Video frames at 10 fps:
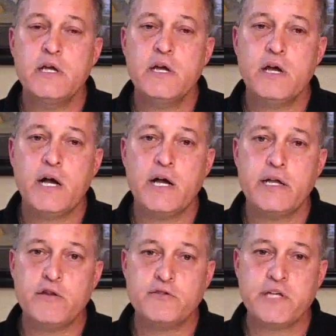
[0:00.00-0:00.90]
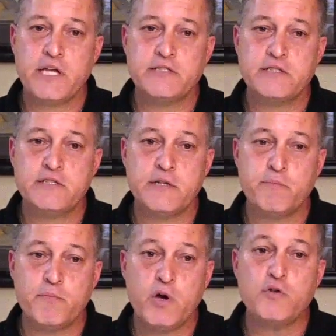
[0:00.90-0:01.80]
uh, in those cases. And in
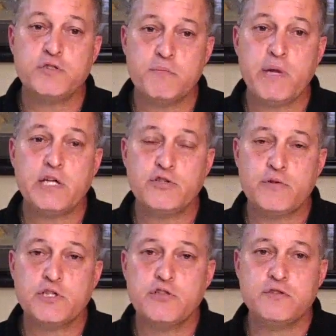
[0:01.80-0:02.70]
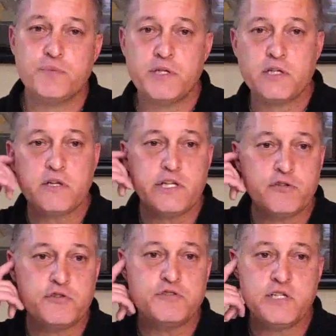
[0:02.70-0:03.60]
most major issues politically, you
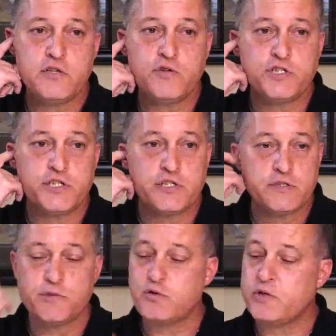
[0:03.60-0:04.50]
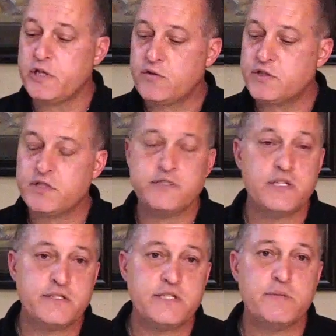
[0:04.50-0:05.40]
do see Christians, majority of Christians, on
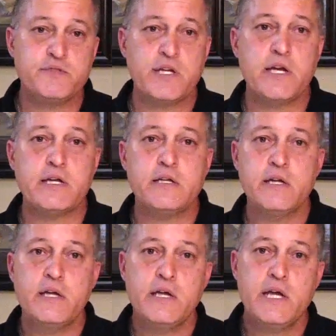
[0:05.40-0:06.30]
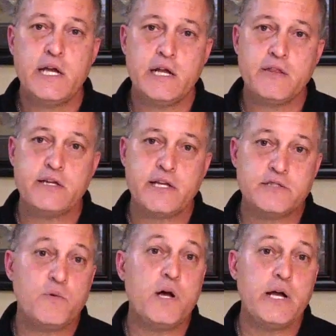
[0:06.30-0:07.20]
the same side. And I think
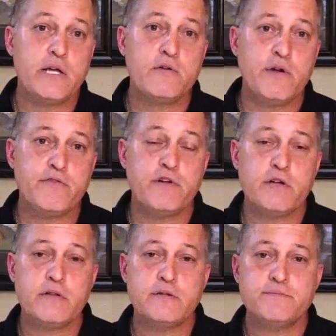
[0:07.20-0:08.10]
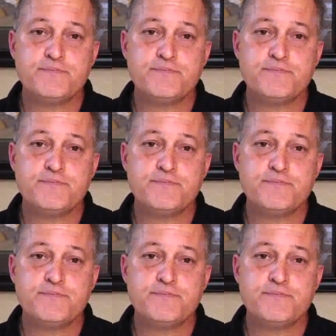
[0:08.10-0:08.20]
that's why, quite frankly.